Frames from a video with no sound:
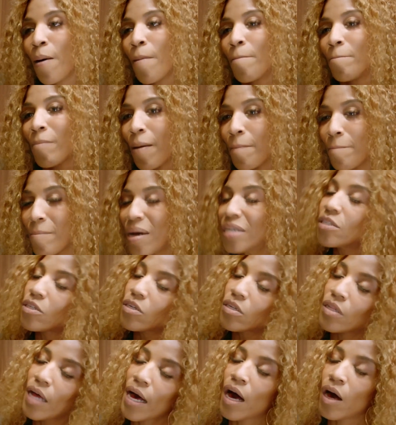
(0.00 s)
my
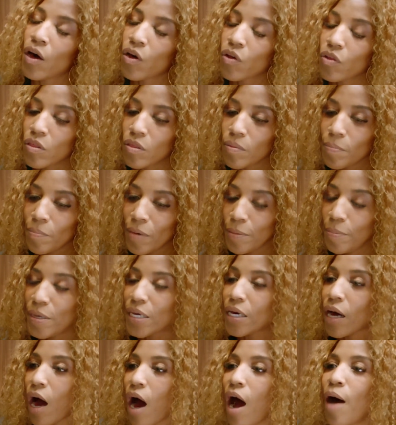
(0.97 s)
mental health may be
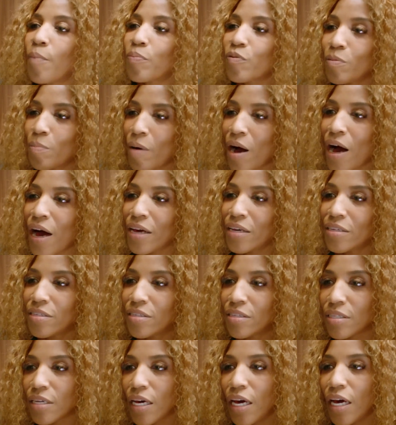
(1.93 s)

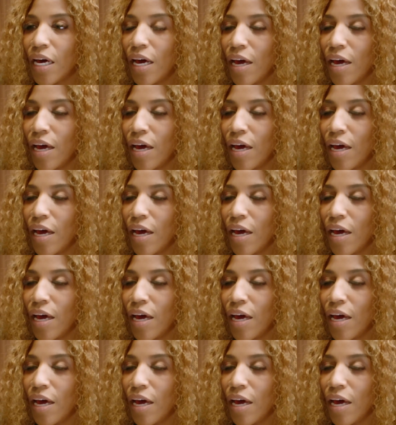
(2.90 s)
compromised